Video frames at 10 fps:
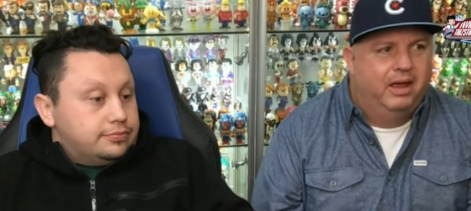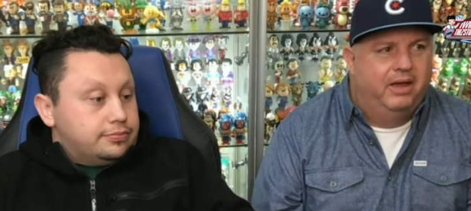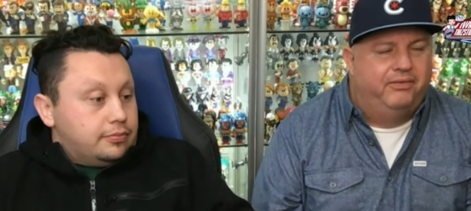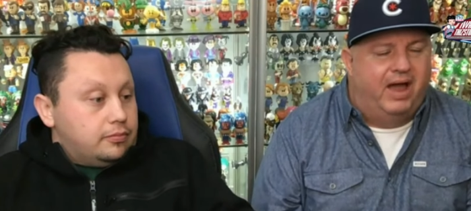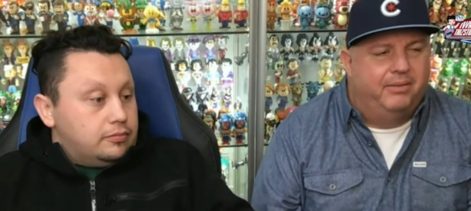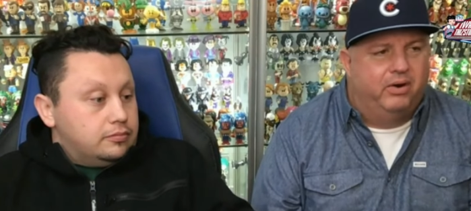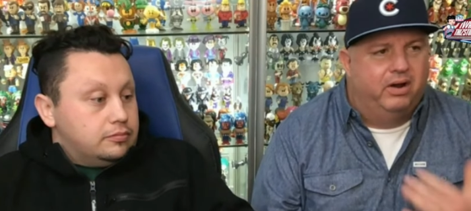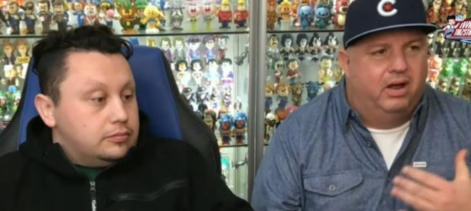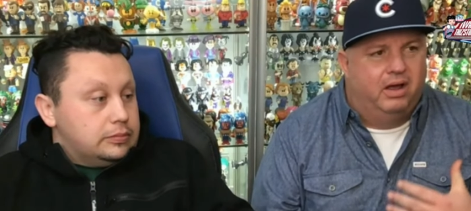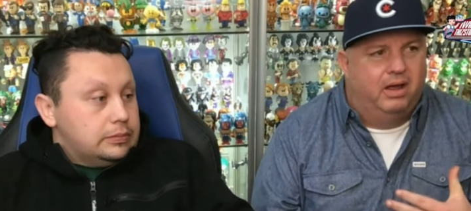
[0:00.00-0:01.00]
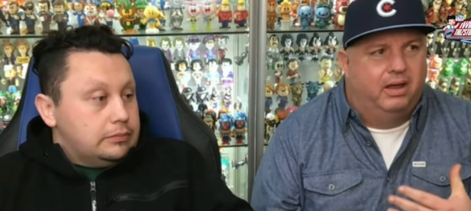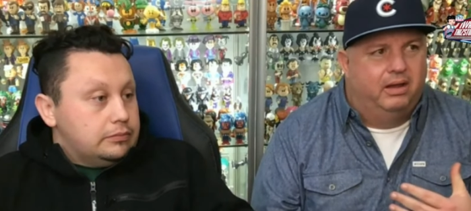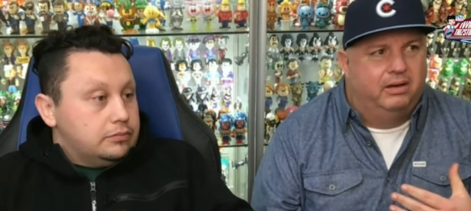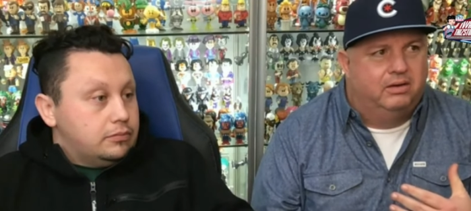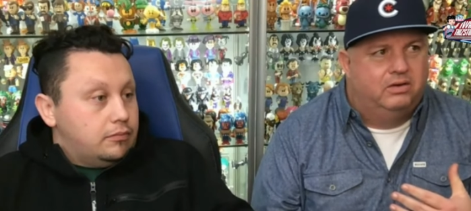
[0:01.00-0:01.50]
Speaker 1: If I were to
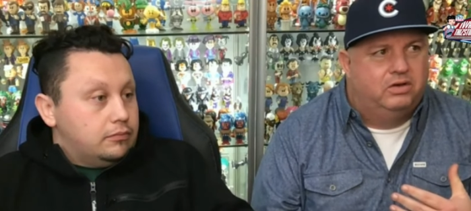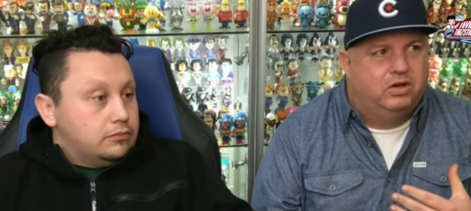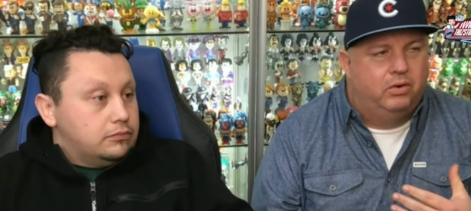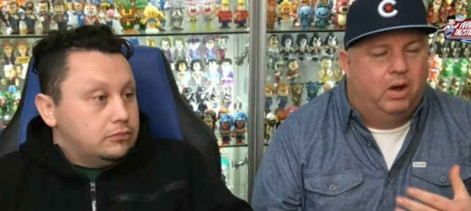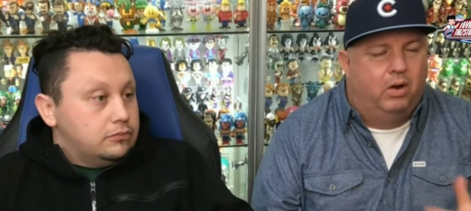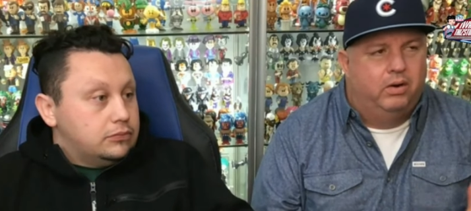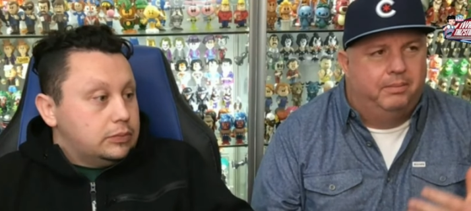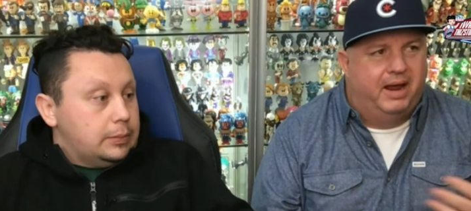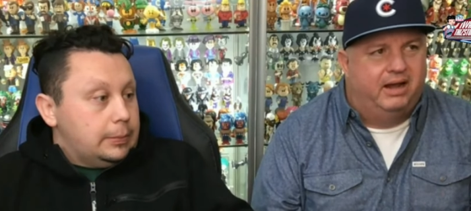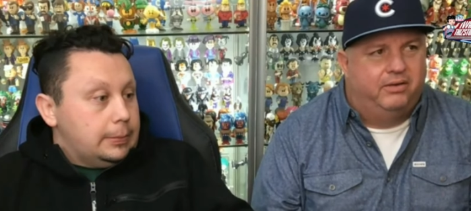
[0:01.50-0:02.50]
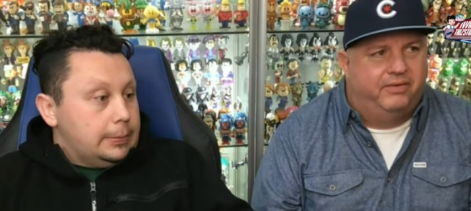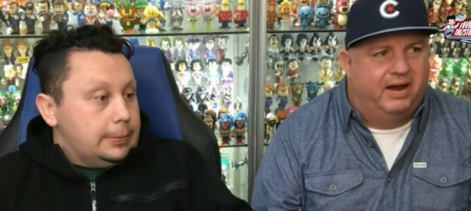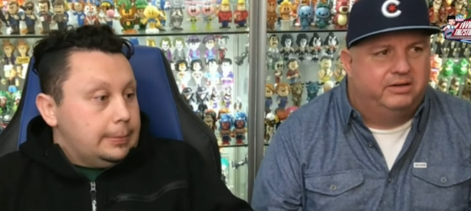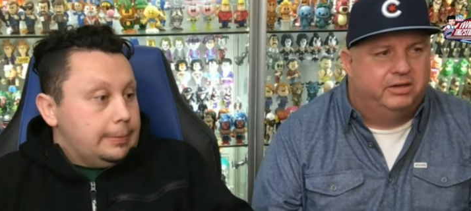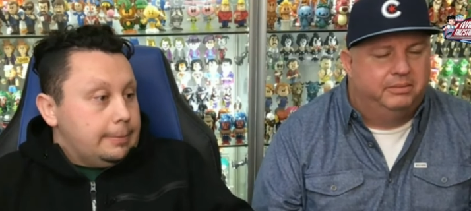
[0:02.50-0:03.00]
to own a
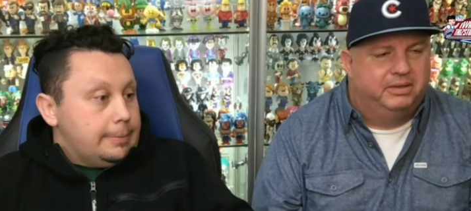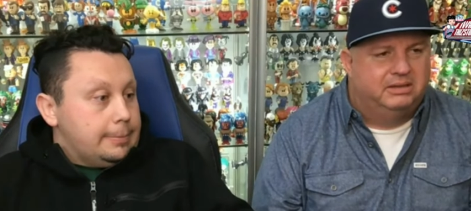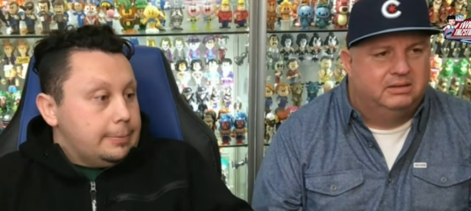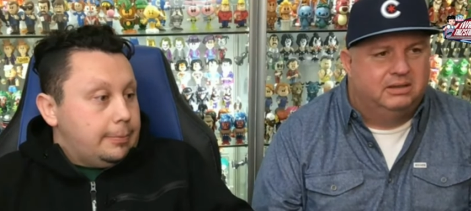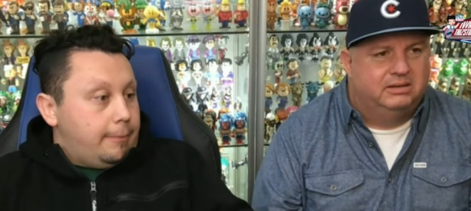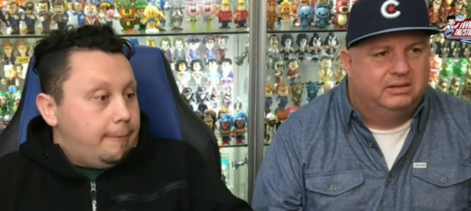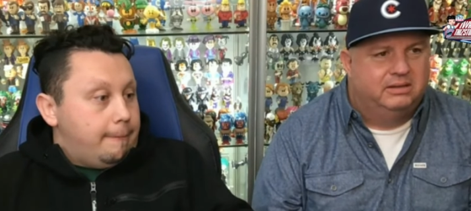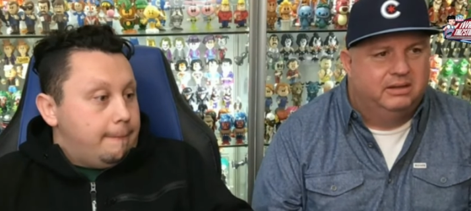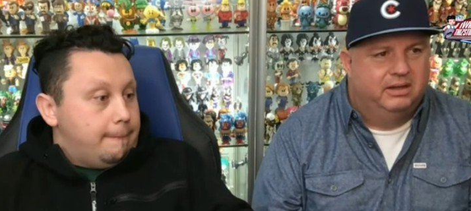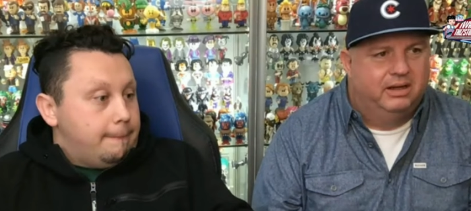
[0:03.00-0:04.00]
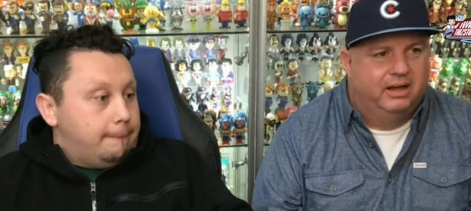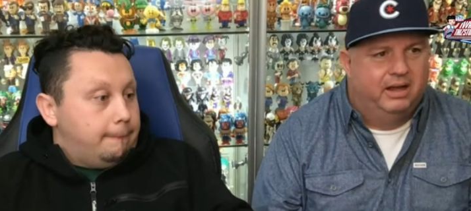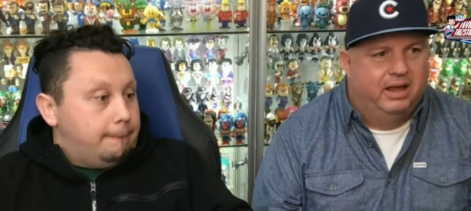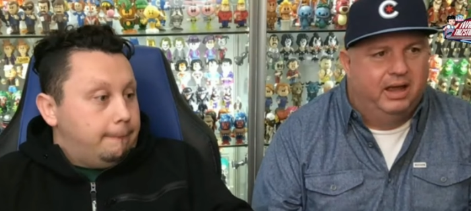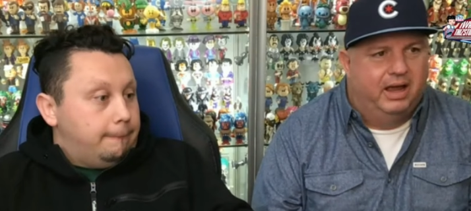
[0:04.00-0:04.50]
manufacturing business
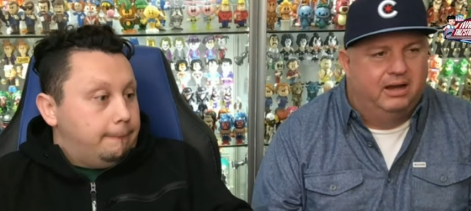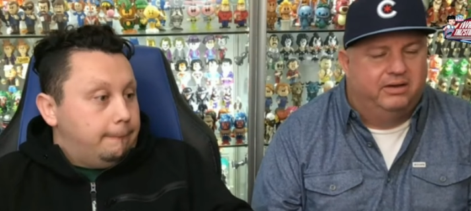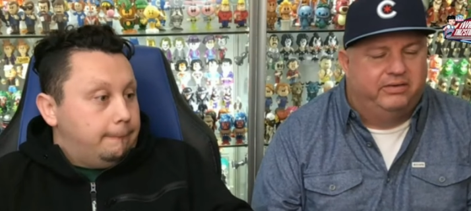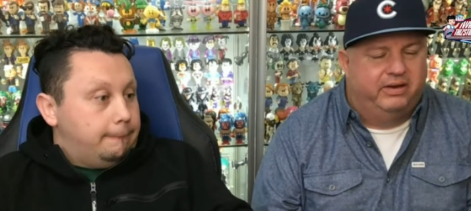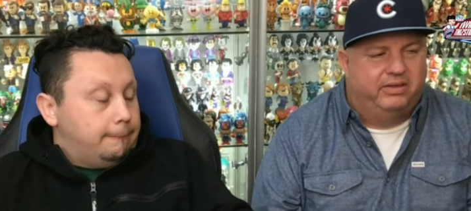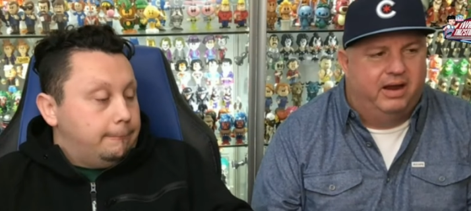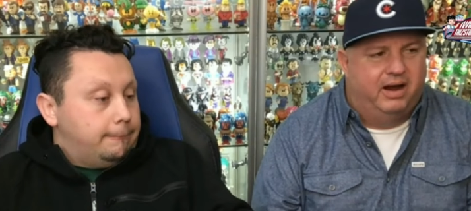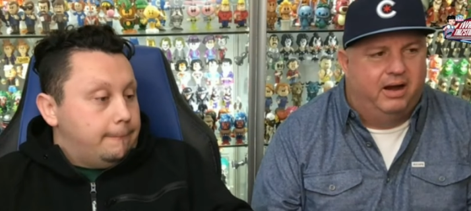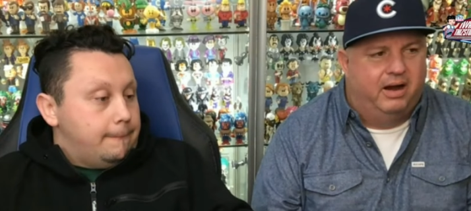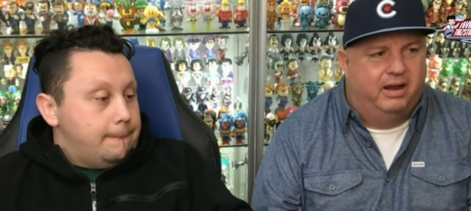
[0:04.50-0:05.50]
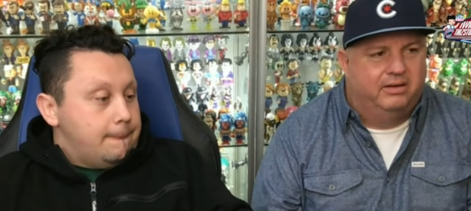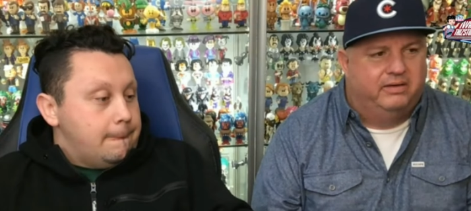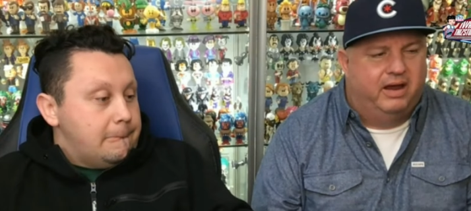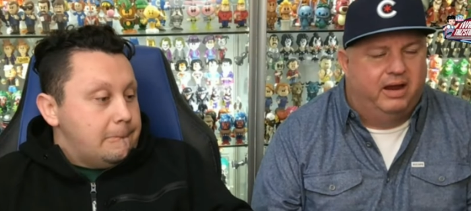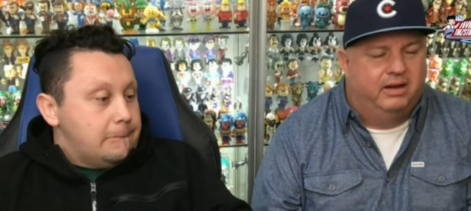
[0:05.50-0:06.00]
and to sit there and
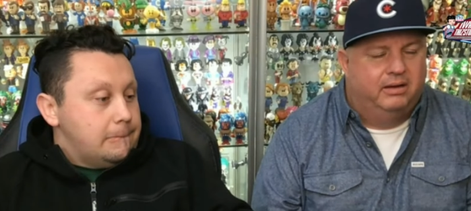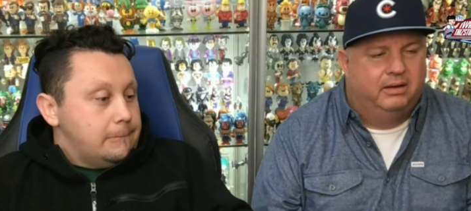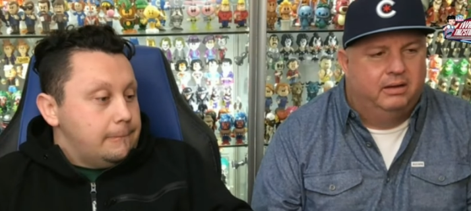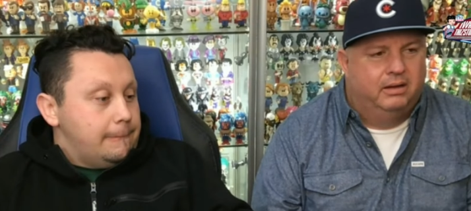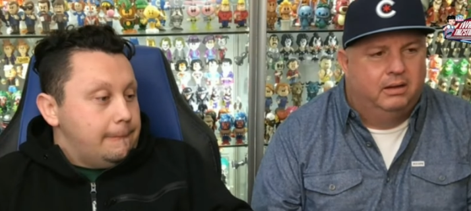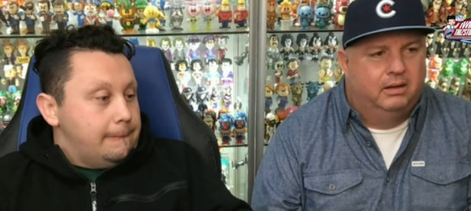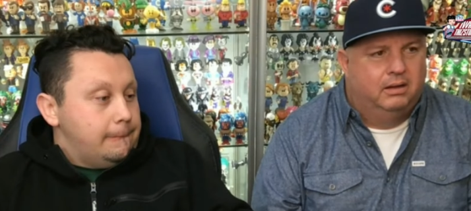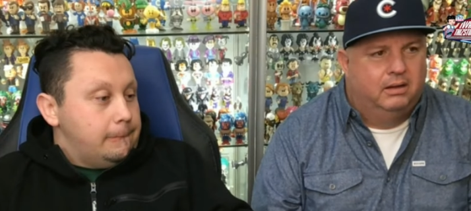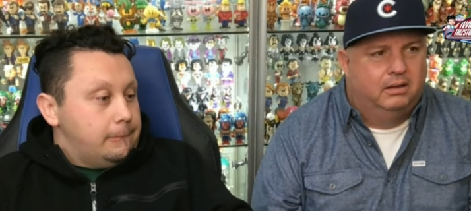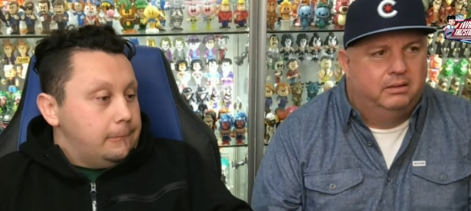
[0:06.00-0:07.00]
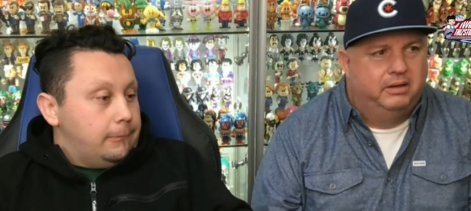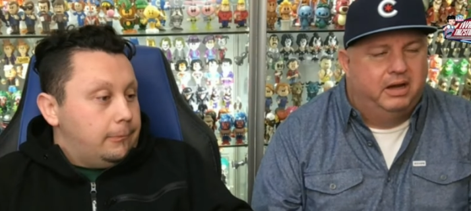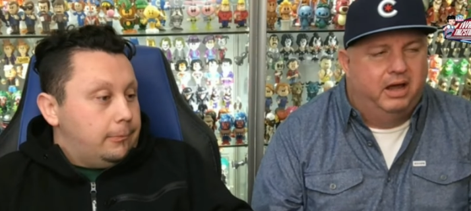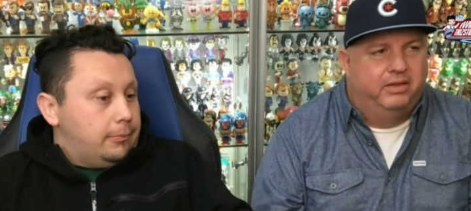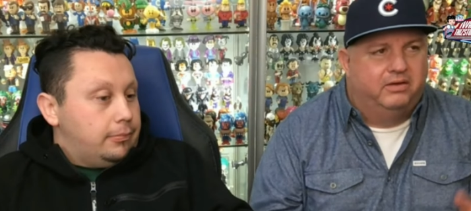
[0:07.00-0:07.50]
say, you
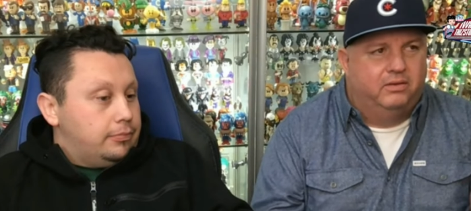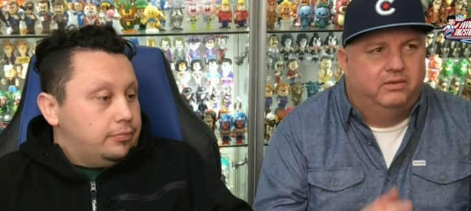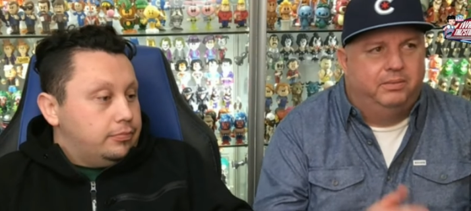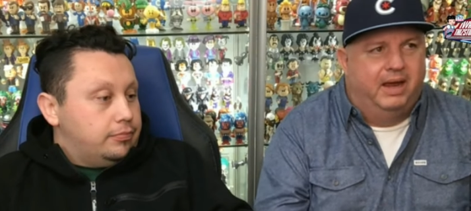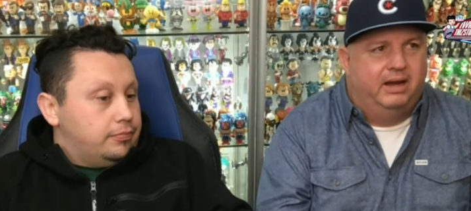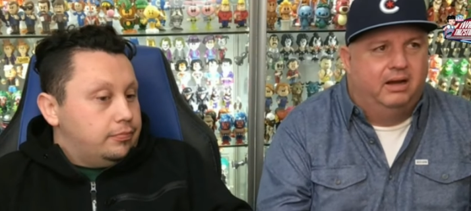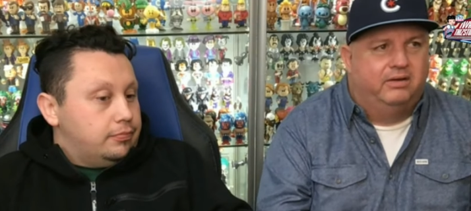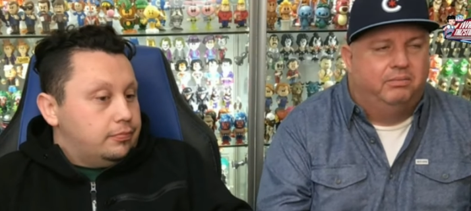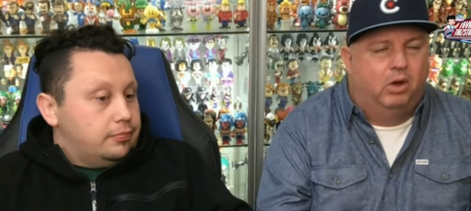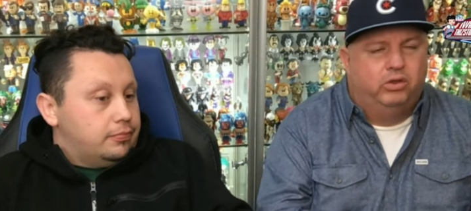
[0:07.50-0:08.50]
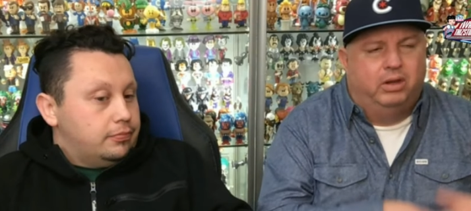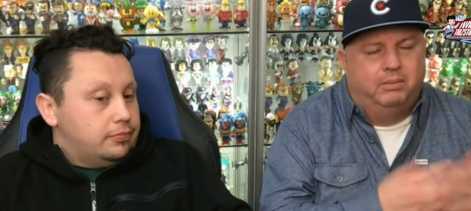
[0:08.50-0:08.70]
know, this one's making us multi